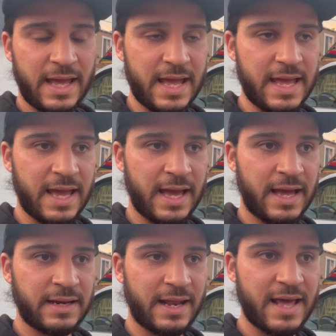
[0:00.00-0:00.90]

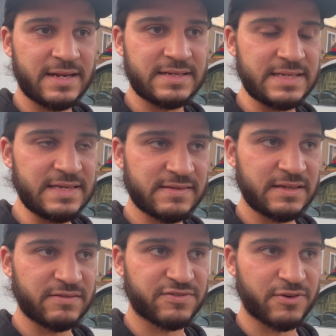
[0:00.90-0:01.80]
and it had a
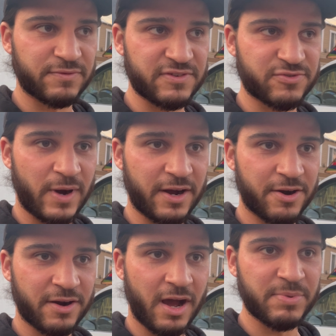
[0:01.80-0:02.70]
decent service
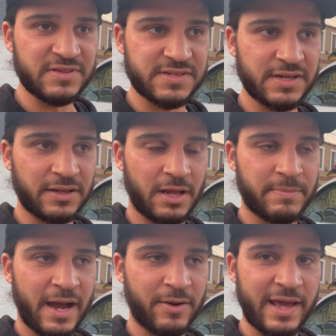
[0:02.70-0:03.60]
record up until
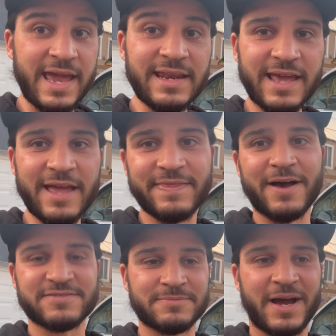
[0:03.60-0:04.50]
about
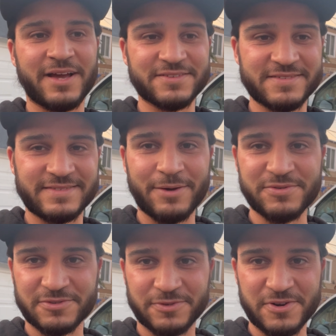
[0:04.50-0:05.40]
88,000 miles. That
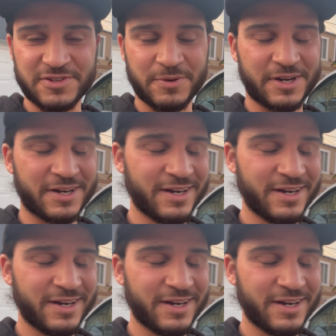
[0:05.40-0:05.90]
was the first owner.